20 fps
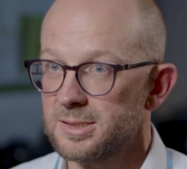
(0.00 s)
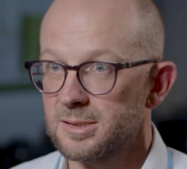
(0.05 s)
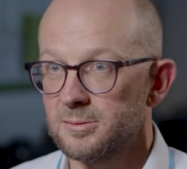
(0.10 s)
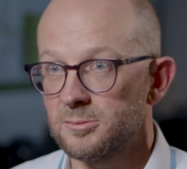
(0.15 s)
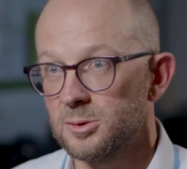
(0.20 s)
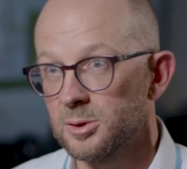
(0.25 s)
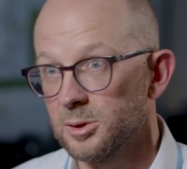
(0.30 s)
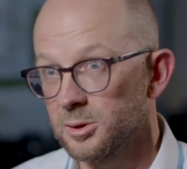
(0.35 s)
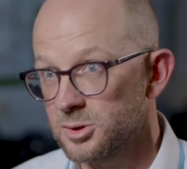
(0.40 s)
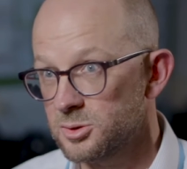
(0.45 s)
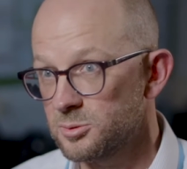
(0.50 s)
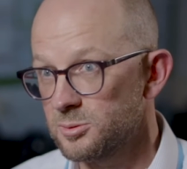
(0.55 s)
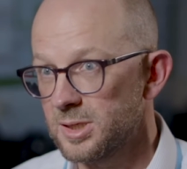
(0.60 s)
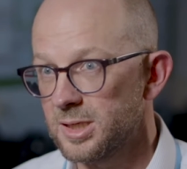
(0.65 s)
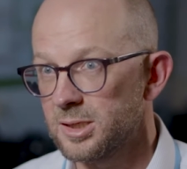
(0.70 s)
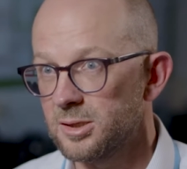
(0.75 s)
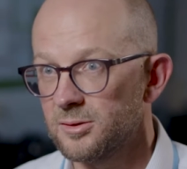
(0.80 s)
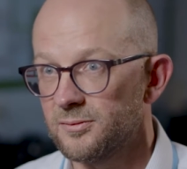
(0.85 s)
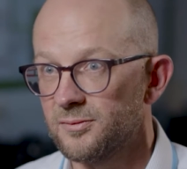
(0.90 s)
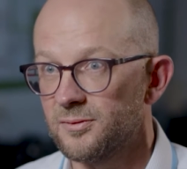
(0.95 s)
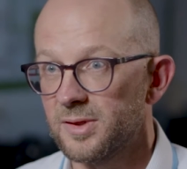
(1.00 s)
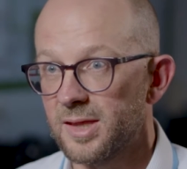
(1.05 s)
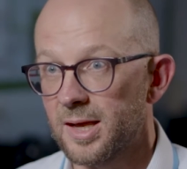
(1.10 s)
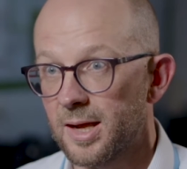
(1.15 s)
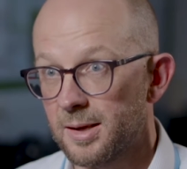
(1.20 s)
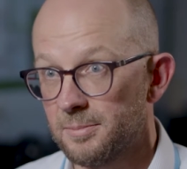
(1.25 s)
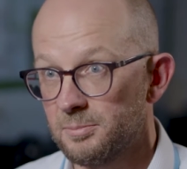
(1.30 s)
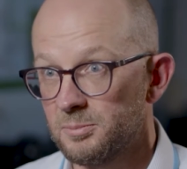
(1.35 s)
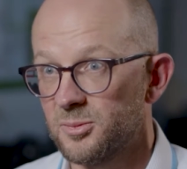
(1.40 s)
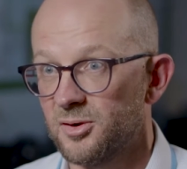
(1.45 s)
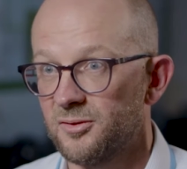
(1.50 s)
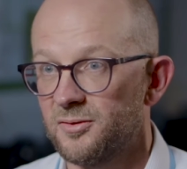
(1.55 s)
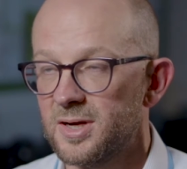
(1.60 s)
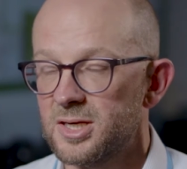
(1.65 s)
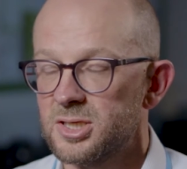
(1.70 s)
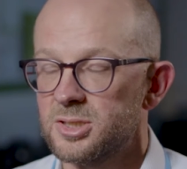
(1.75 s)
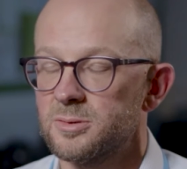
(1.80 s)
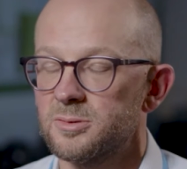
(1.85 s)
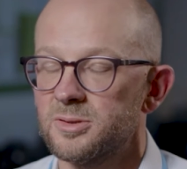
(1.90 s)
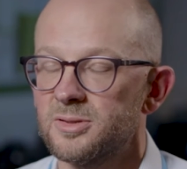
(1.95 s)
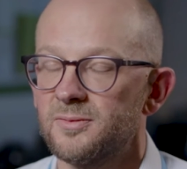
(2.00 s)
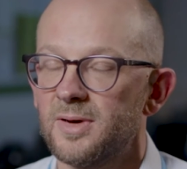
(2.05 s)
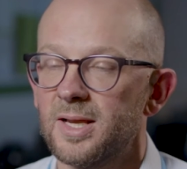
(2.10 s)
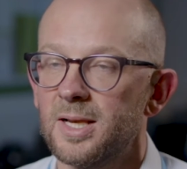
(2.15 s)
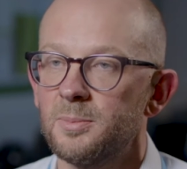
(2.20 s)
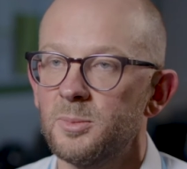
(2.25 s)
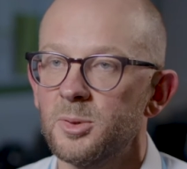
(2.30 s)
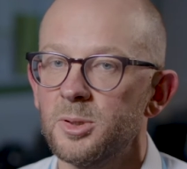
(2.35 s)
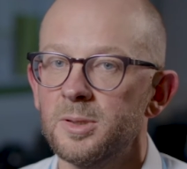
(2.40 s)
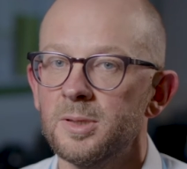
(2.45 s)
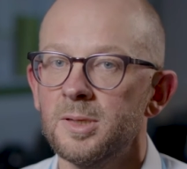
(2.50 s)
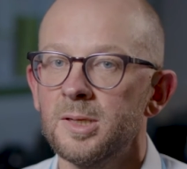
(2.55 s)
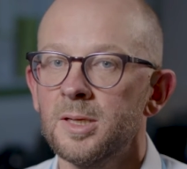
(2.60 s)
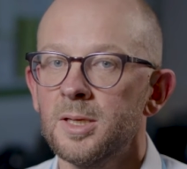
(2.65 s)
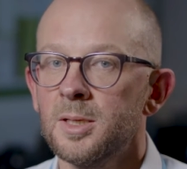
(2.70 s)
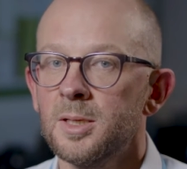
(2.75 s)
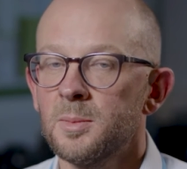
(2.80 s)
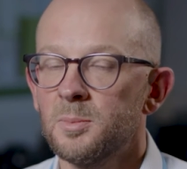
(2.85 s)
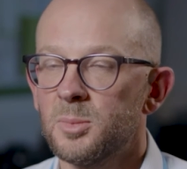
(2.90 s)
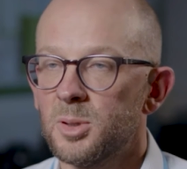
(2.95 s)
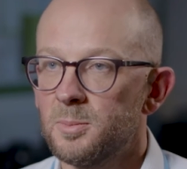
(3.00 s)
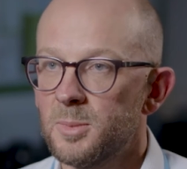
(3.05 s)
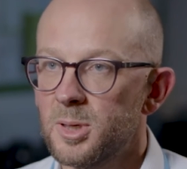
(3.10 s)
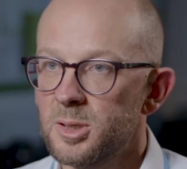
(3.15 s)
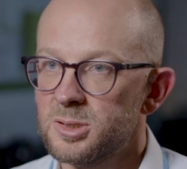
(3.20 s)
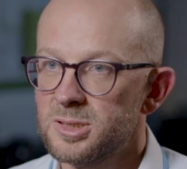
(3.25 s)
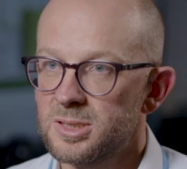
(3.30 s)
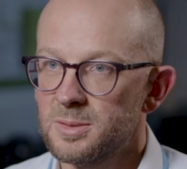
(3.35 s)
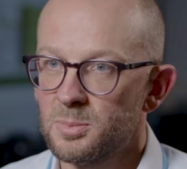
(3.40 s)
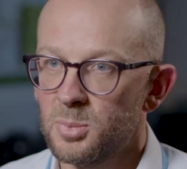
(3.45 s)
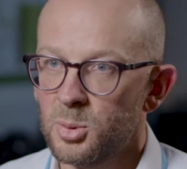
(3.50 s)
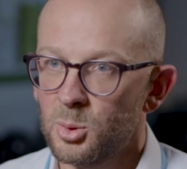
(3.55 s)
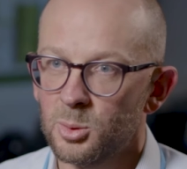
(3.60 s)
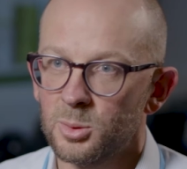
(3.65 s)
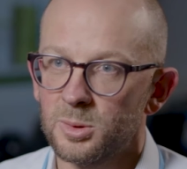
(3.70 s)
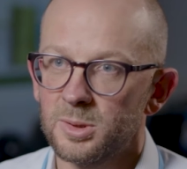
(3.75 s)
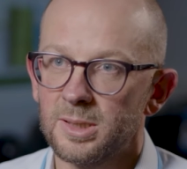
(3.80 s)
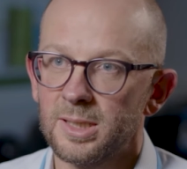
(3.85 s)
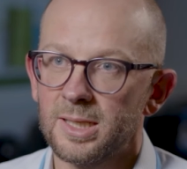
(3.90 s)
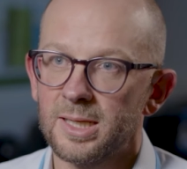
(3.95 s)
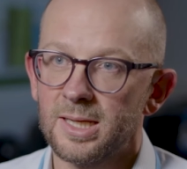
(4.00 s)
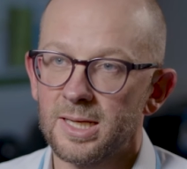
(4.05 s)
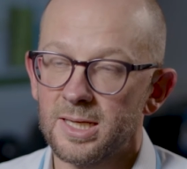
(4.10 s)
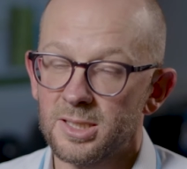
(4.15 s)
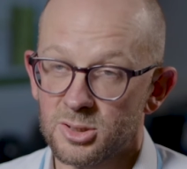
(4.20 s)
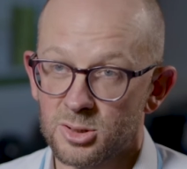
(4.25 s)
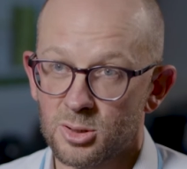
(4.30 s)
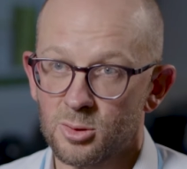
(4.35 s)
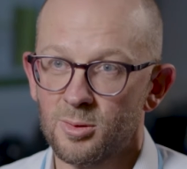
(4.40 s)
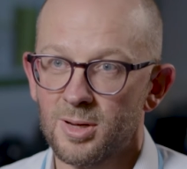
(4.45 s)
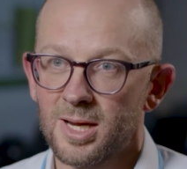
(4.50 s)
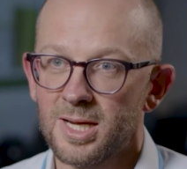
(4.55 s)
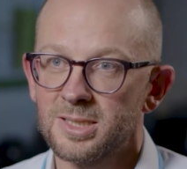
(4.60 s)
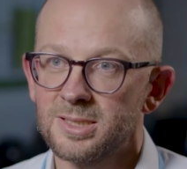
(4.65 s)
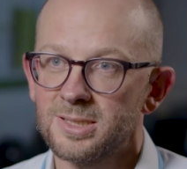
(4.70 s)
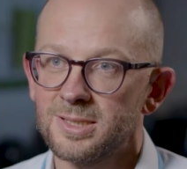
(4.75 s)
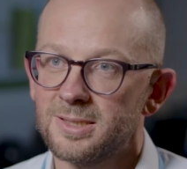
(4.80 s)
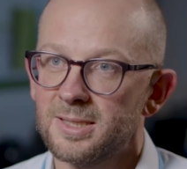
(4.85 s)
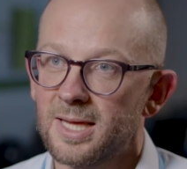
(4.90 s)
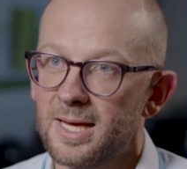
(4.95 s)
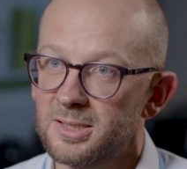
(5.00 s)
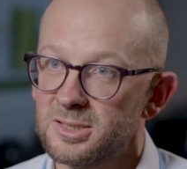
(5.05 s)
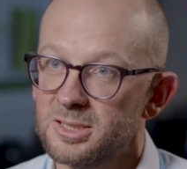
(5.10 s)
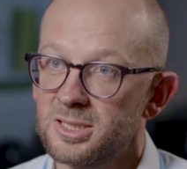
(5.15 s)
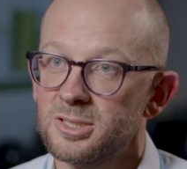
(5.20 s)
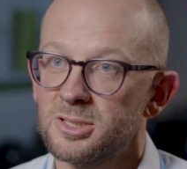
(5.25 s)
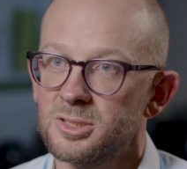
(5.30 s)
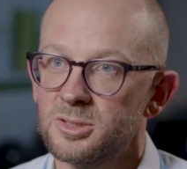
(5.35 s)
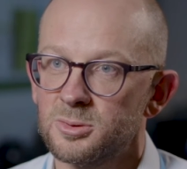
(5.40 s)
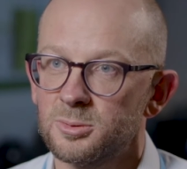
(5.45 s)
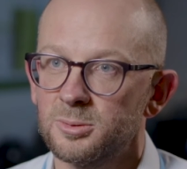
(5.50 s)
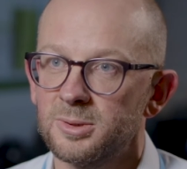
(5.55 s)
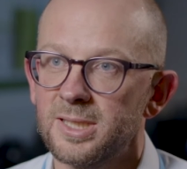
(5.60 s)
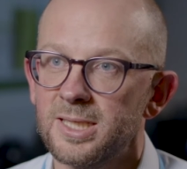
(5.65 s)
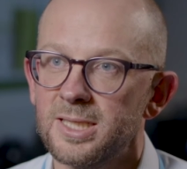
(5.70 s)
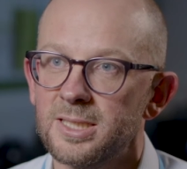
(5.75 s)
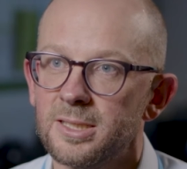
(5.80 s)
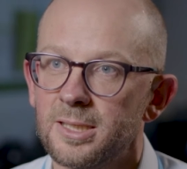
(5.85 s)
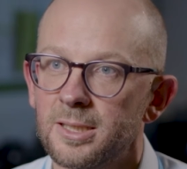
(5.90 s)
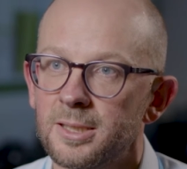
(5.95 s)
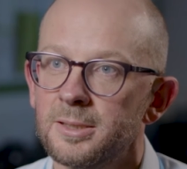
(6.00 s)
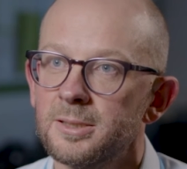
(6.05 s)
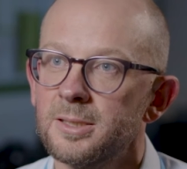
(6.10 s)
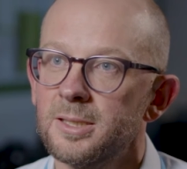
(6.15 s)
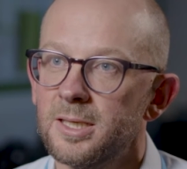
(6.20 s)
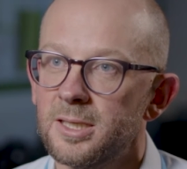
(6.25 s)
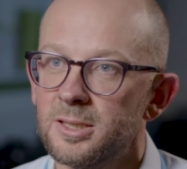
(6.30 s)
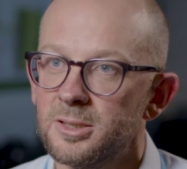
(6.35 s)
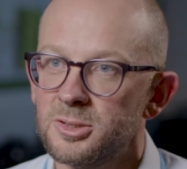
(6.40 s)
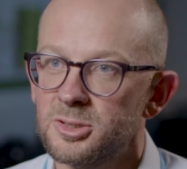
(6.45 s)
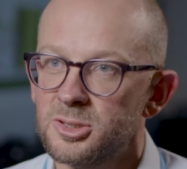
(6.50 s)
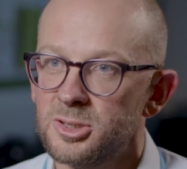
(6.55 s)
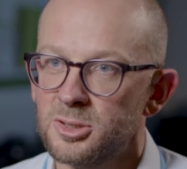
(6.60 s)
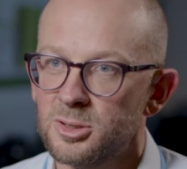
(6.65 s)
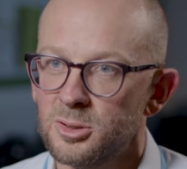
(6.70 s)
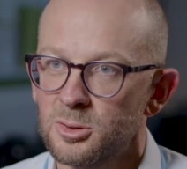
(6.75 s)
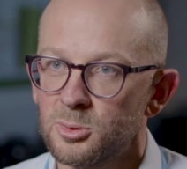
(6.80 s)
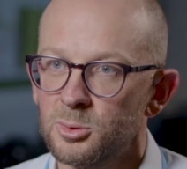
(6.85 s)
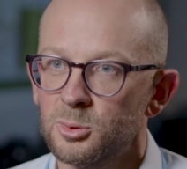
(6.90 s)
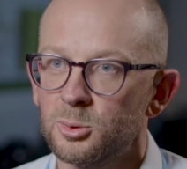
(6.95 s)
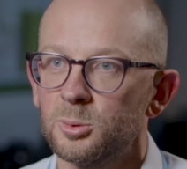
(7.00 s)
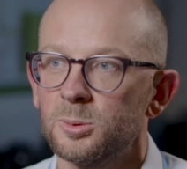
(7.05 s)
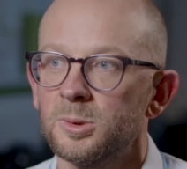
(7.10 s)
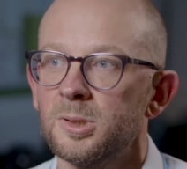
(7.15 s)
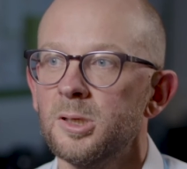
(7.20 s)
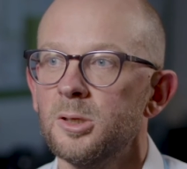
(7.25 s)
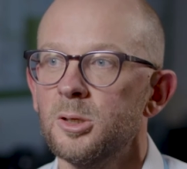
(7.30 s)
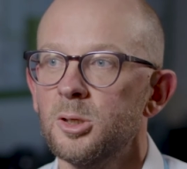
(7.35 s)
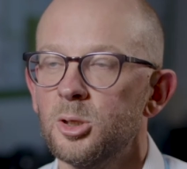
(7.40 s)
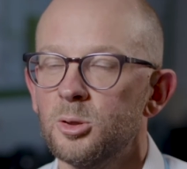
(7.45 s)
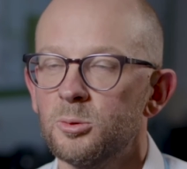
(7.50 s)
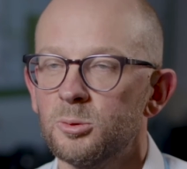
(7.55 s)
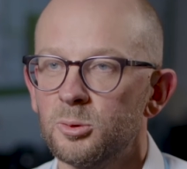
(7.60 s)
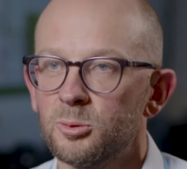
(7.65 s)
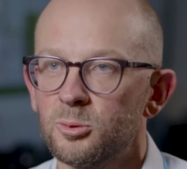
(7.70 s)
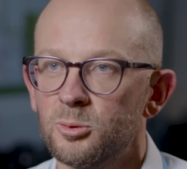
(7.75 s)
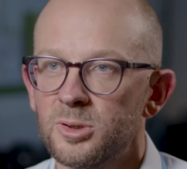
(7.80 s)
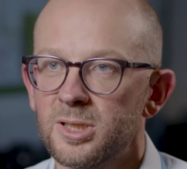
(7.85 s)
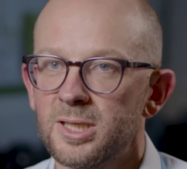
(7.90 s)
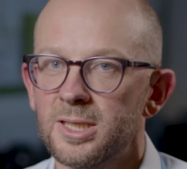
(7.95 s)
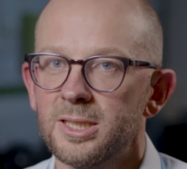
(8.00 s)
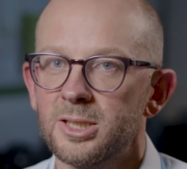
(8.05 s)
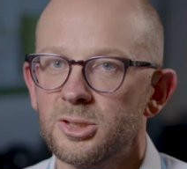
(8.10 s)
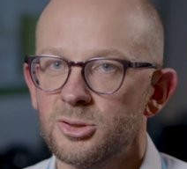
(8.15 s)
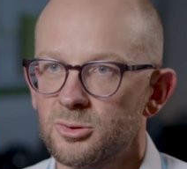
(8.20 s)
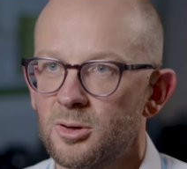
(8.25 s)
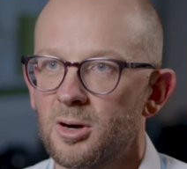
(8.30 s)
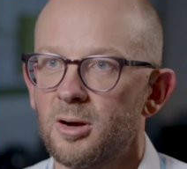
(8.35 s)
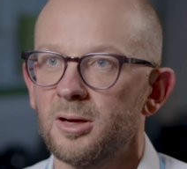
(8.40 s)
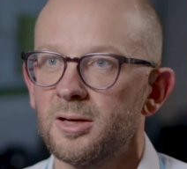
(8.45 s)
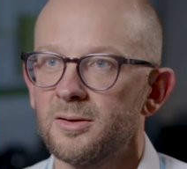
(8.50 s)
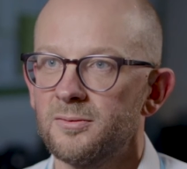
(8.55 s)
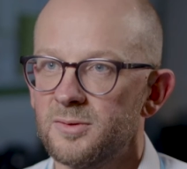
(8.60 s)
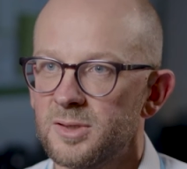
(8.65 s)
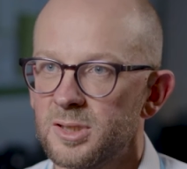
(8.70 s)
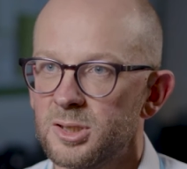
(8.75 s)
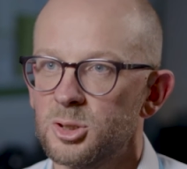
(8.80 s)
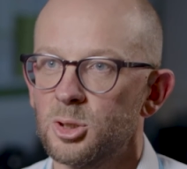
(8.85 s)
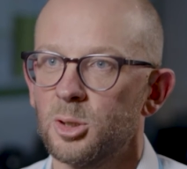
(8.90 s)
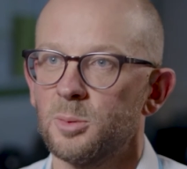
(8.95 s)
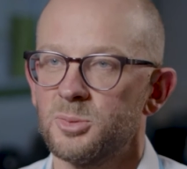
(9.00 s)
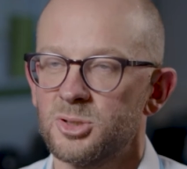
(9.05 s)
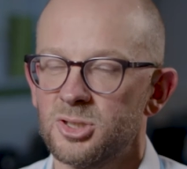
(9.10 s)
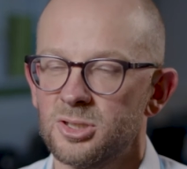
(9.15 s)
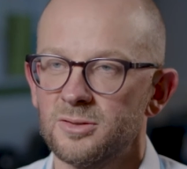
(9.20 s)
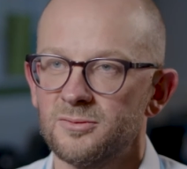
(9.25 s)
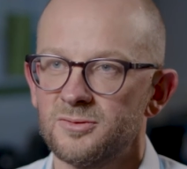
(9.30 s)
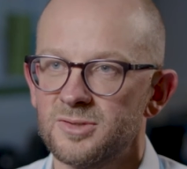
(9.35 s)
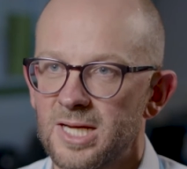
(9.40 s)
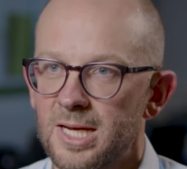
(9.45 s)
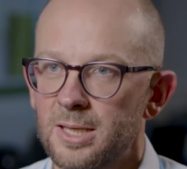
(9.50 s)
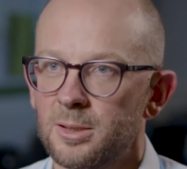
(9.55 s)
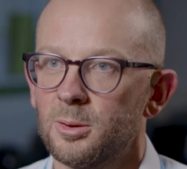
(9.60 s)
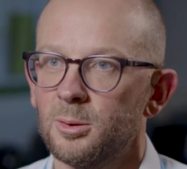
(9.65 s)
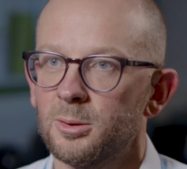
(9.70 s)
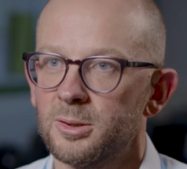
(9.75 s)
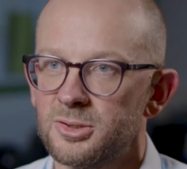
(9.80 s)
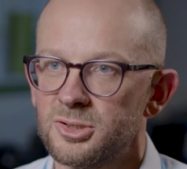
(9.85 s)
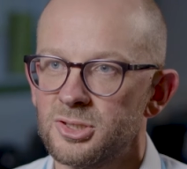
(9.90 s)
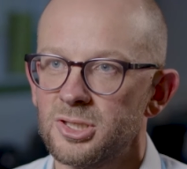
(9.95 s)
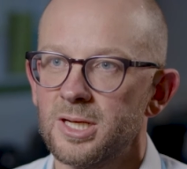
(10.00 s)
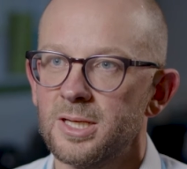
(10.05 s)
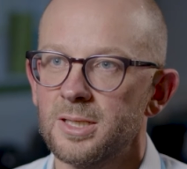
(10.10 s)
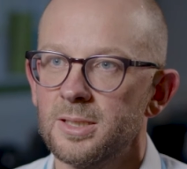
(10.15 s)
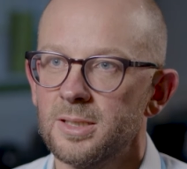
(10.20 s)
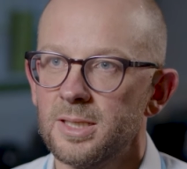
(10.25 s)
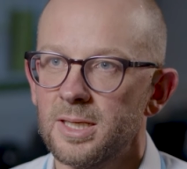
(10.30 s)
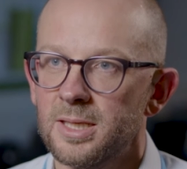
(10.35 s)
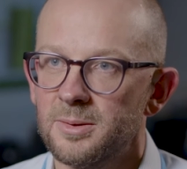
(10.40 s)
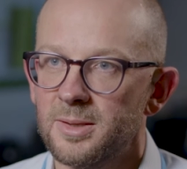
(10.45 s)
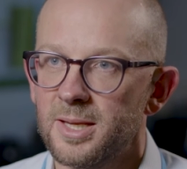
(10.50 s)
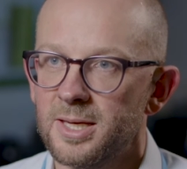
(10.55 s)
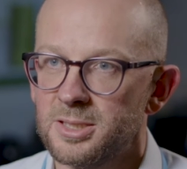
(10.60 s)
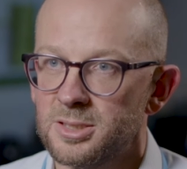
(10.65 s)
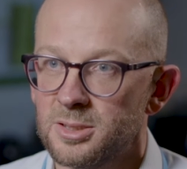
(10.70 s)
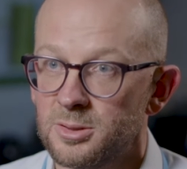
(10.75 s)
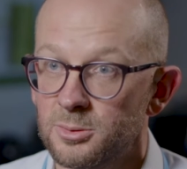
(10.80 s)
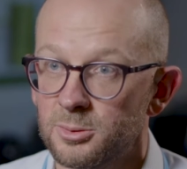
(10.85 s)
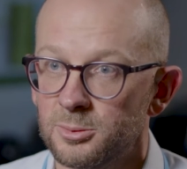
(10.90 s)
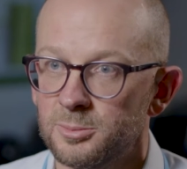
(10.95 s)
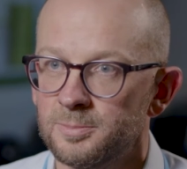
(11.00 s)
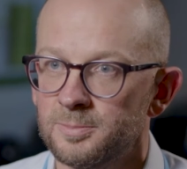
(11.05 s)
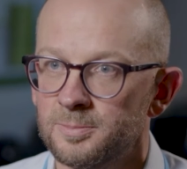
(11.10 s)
It looks really good for their professional development, but most importantly, it's created that digital leader in a school who will really drive the adoption of technology in their school.